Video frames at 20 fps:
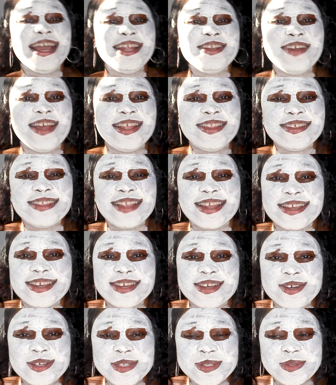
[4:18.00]
I know I look like
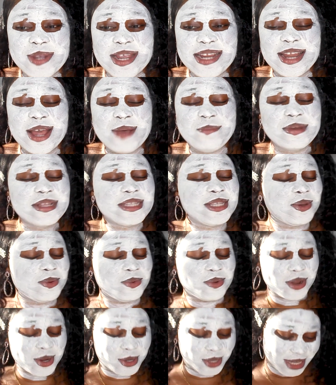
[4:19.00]
a ghost right now but
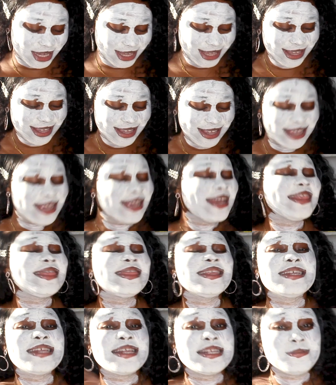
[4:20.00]
don't worry
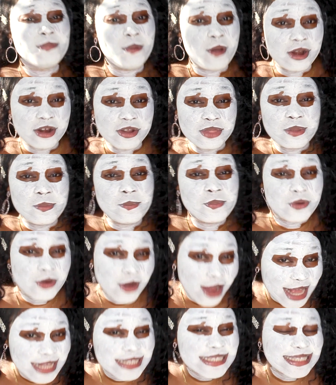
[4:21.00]
this is part of the
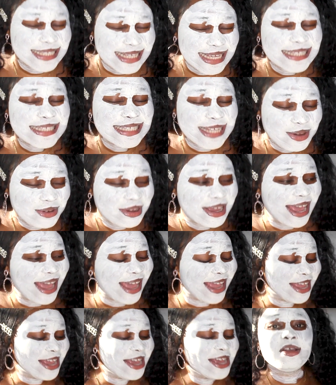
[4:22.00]
process
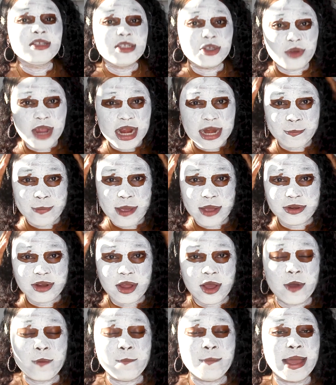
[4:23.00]
okay so right about
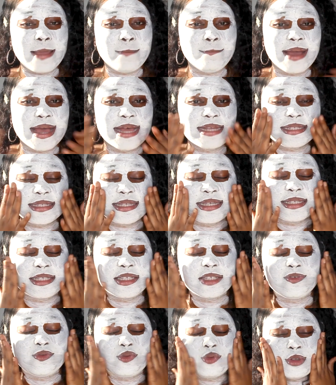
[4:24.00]
now my mask
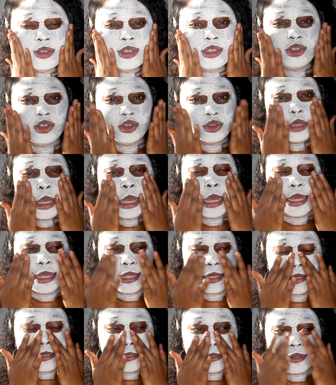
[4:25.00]
is fully
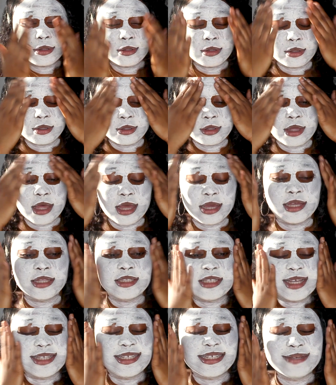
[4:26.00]
dried I
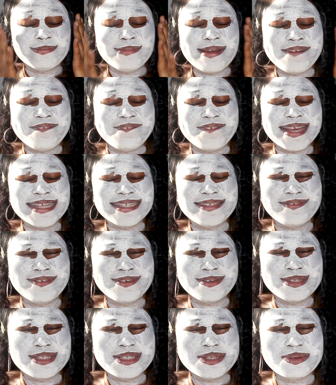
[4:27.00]
can touch it my face
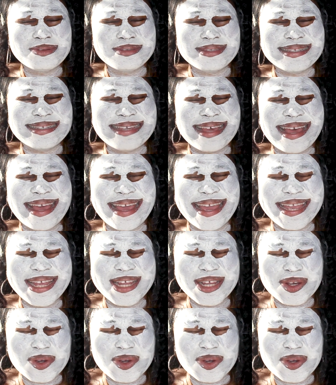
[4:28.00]
feels so tight